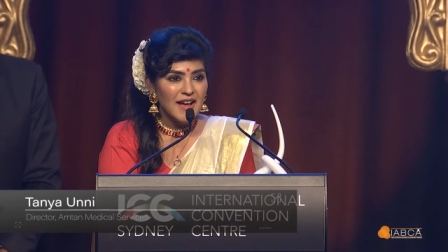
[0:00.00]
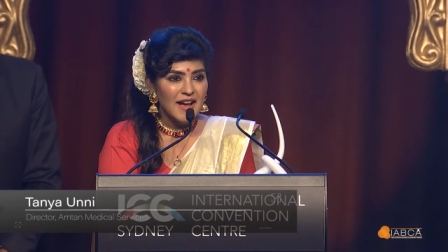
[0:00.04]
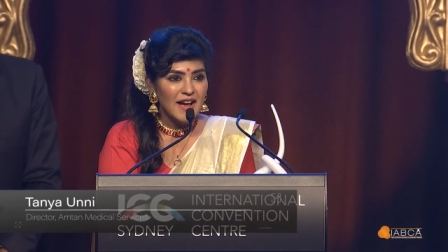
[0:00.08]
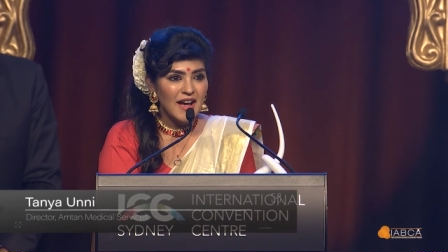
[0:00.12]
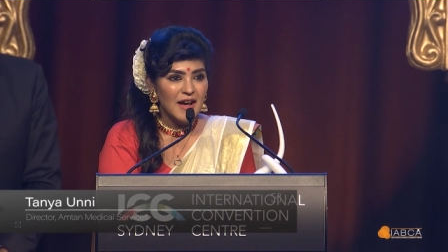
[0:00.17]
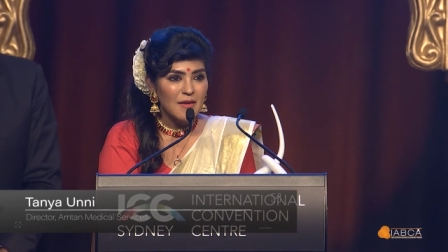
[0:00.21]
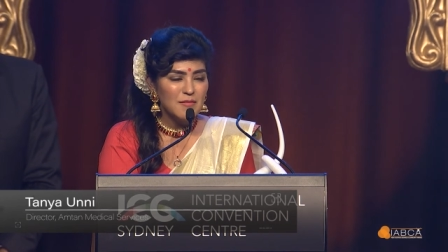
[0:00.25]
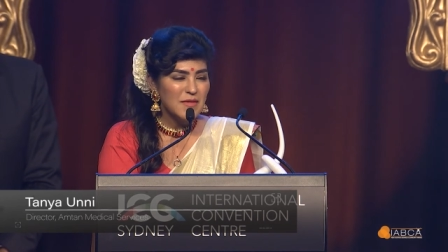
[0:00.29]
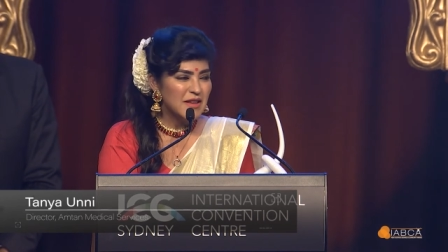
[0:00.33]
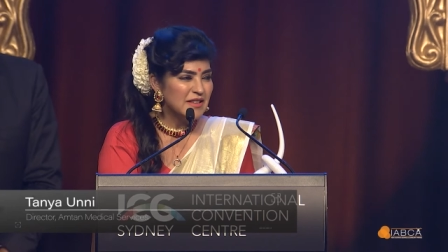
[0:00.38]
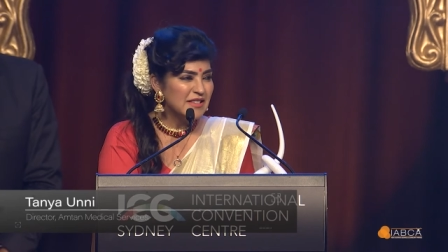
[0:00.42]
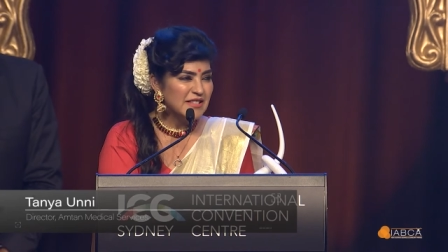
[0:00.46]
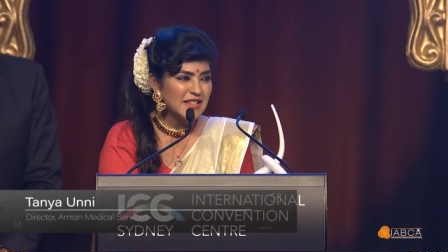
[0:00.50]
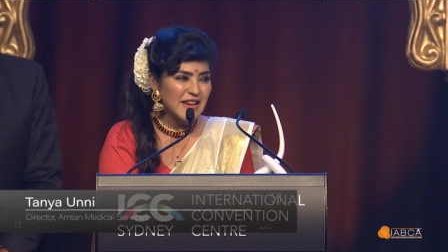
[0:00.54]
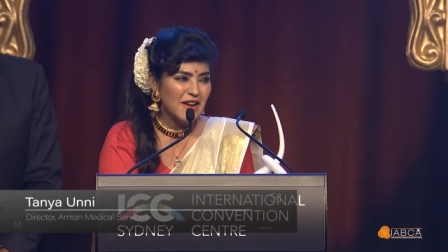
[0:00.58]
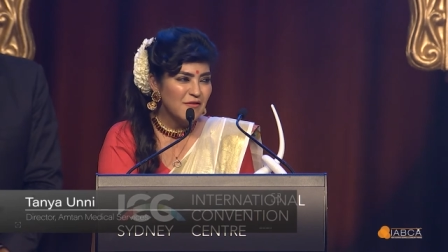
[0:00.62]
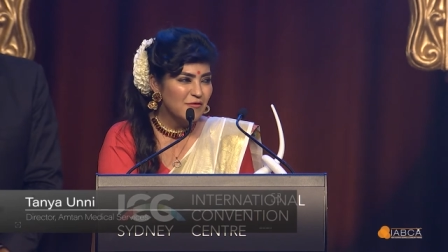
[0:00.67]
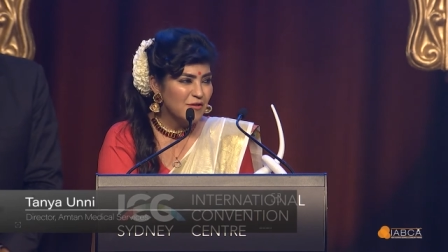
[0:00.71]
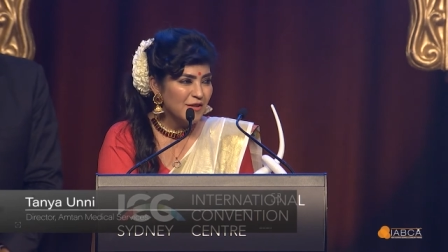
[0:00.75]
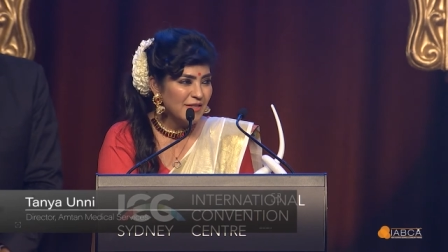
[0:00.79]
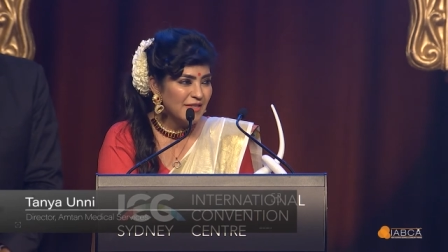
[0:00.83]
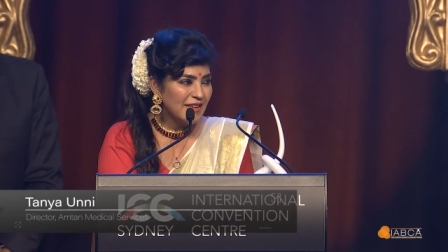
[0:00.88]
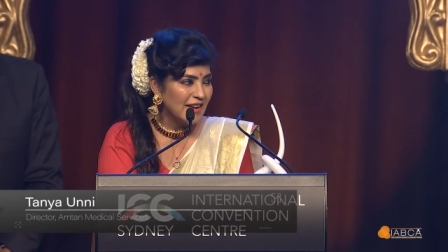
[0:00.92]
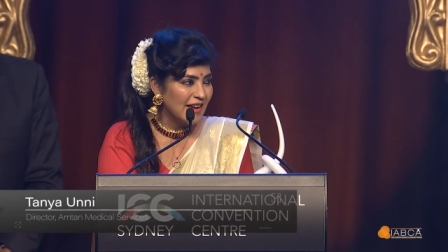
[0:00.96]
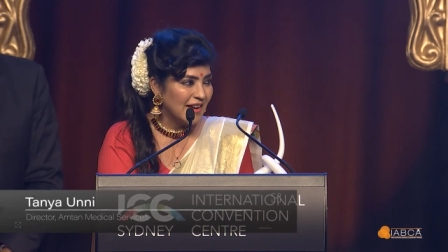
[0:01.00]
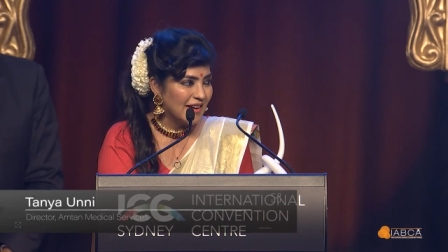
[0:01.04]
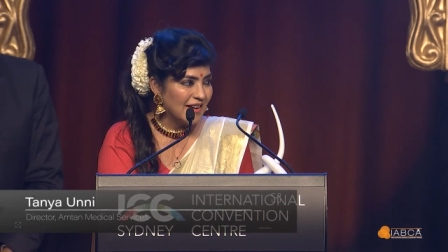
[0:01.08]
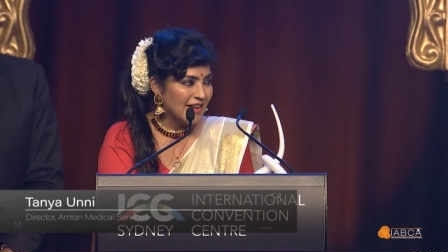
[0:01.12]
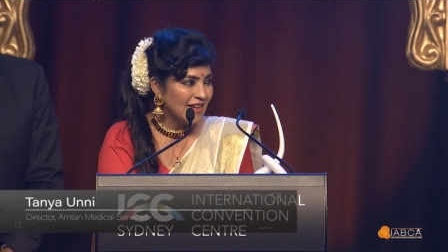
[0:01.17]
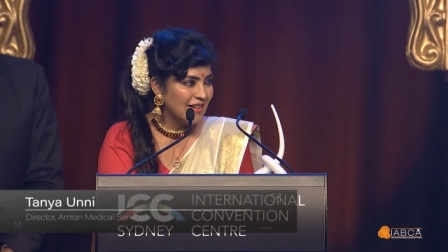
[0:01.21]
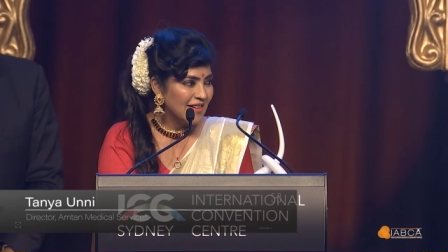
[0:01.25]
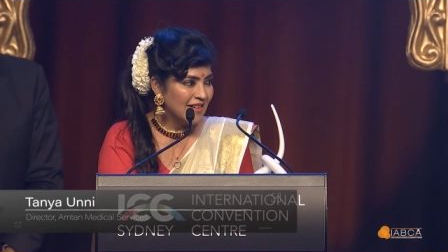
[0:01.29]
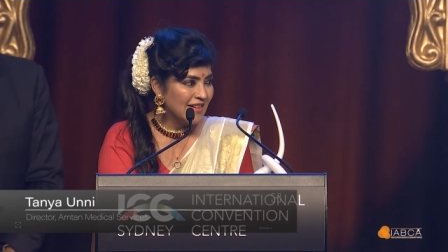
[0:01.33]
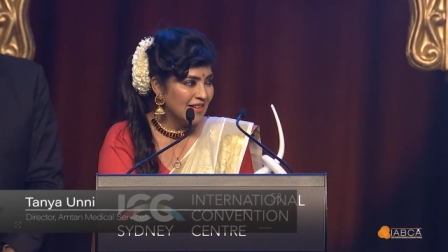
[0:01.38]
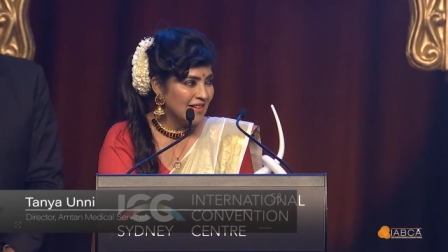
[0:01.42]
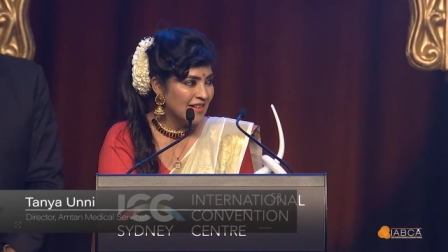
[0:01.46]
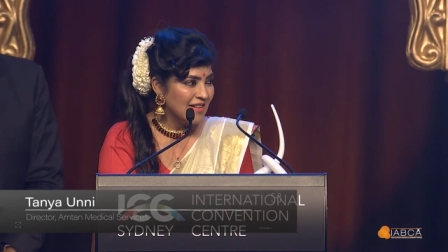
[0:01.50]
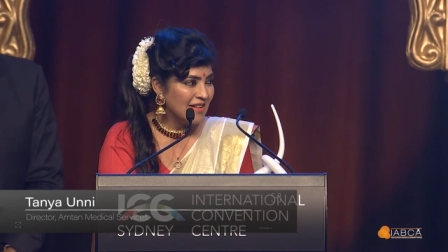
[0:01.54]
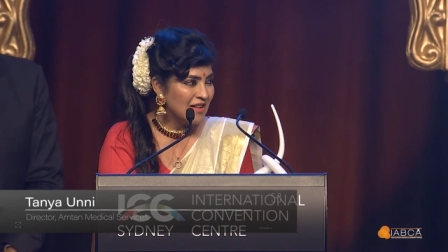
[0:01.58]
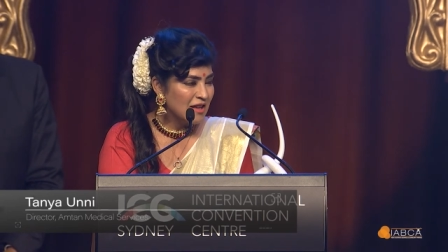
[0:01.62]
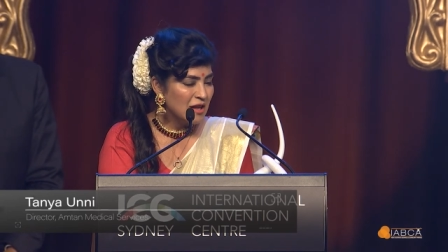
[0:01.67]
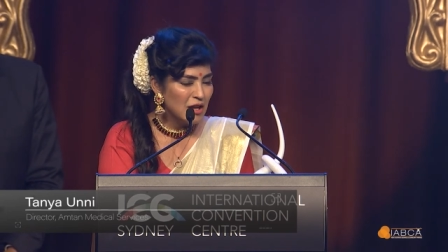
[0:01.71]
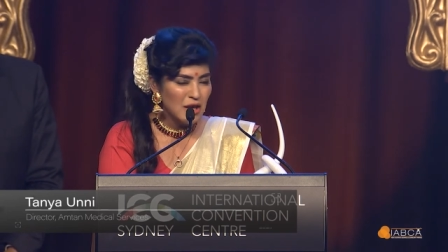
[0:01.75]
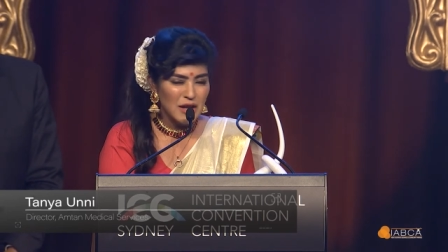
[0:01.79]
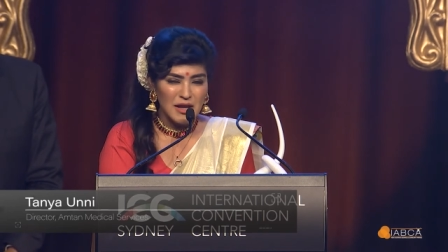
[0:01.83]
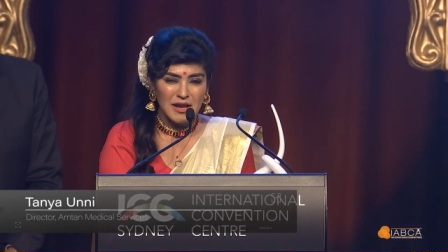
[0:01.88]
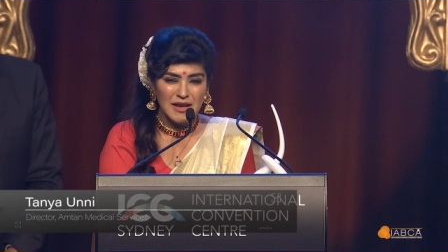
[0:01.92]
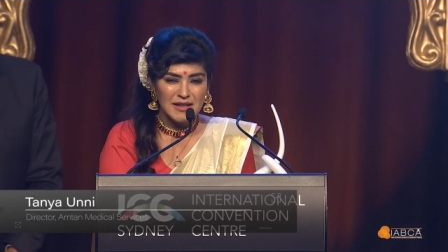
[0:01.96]
I missed everything.
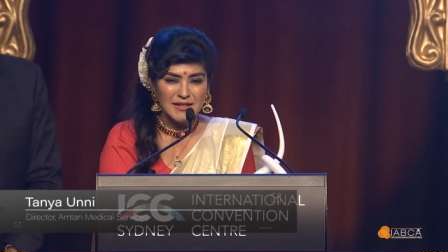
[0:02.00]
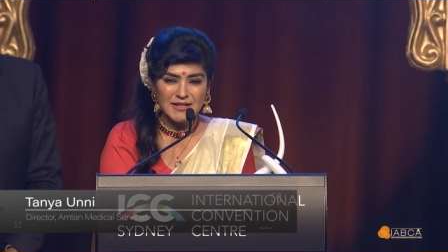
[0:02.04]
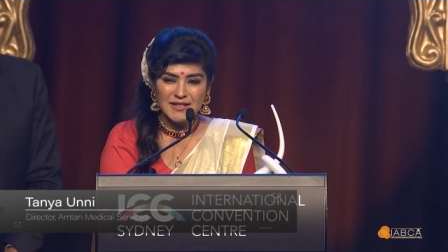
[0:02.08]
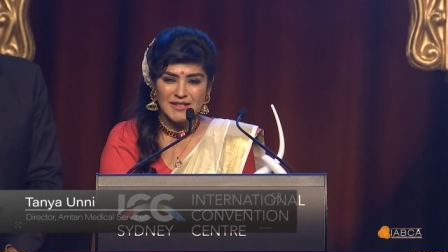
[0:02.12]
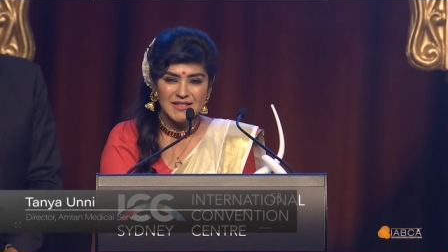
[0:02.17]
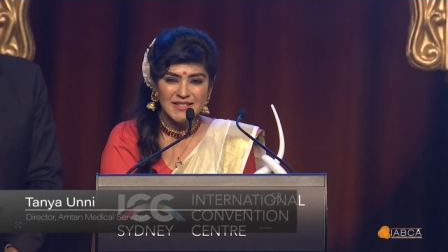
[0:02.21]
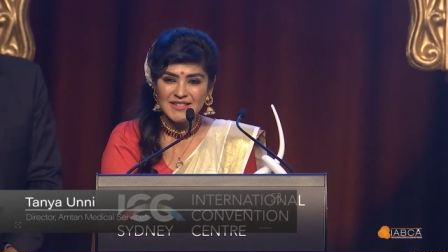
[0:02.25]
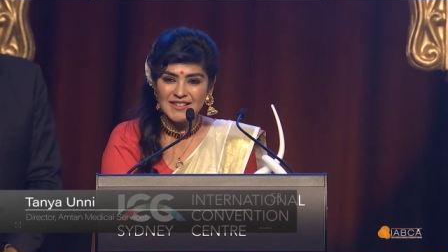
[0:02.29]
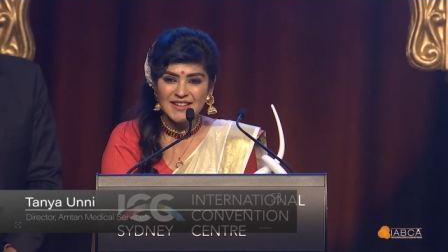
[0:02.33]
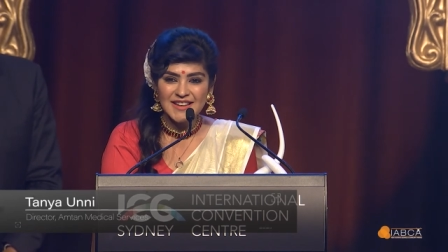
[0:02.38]
It isn't